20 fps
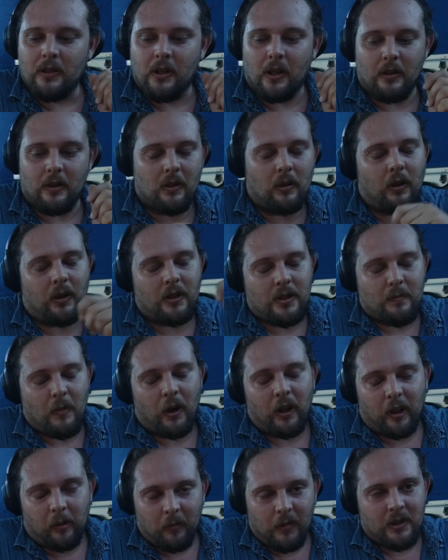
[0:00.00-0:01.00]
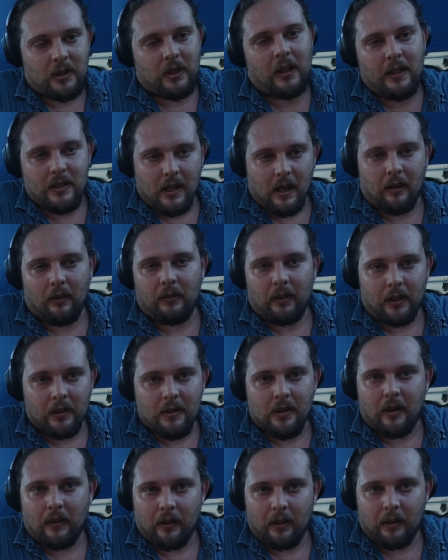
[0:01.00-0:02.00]
So there's a lot of smoking machines out on the
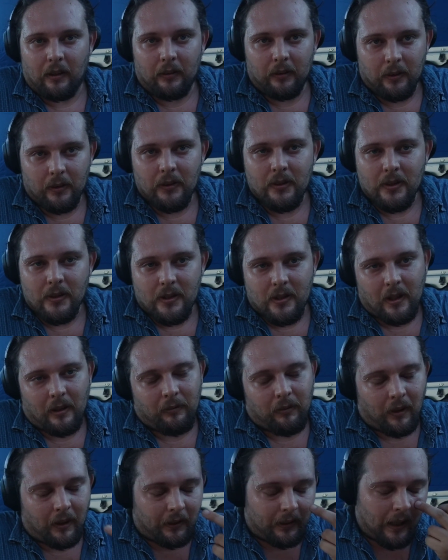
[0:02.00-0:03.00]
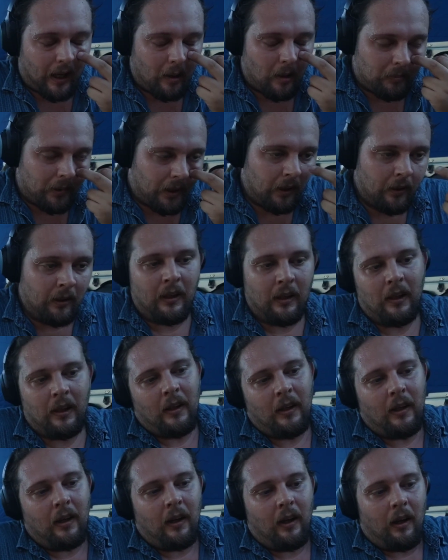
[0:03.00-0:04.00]
internet that you can use and stuff like that, but
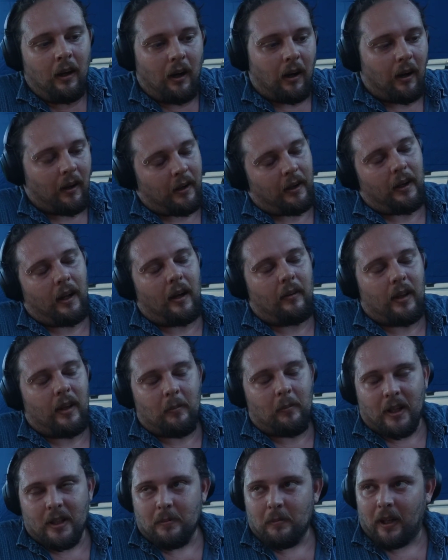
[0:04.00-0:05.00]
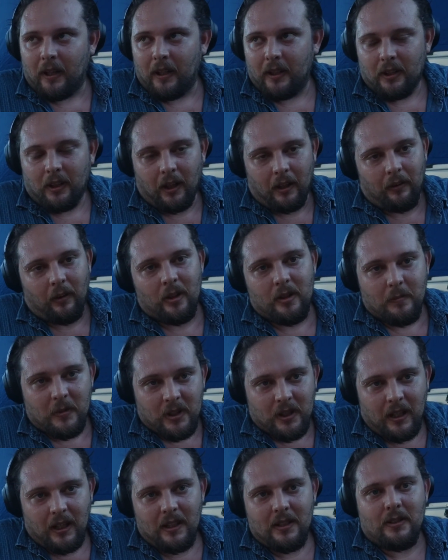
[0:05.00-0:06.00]
I don't have that much money to get those
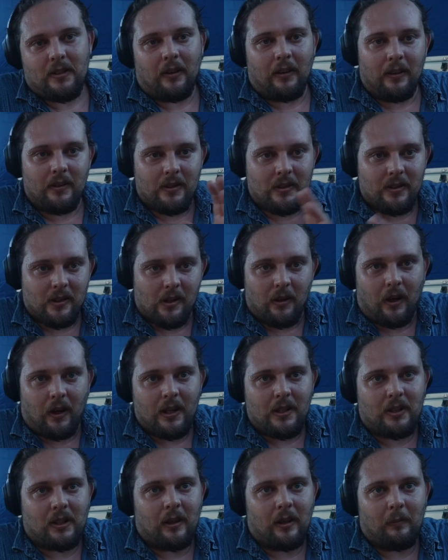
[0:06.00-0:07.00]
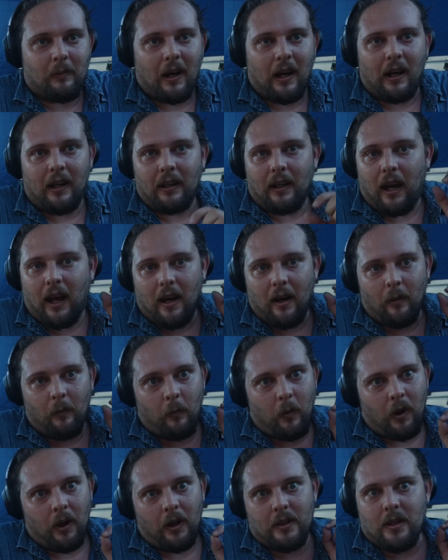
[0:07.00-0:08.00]
machines, so this is a nice cheap way, and it
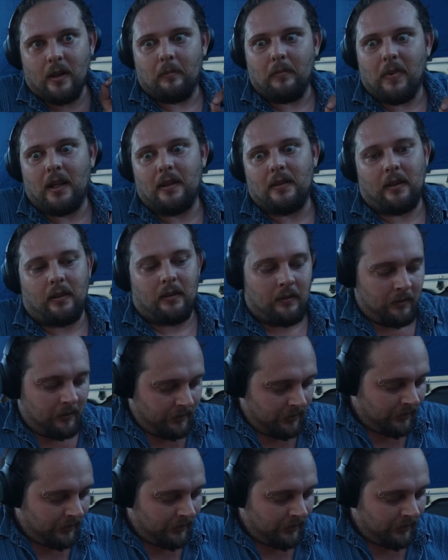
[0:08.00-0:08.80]
works amazing.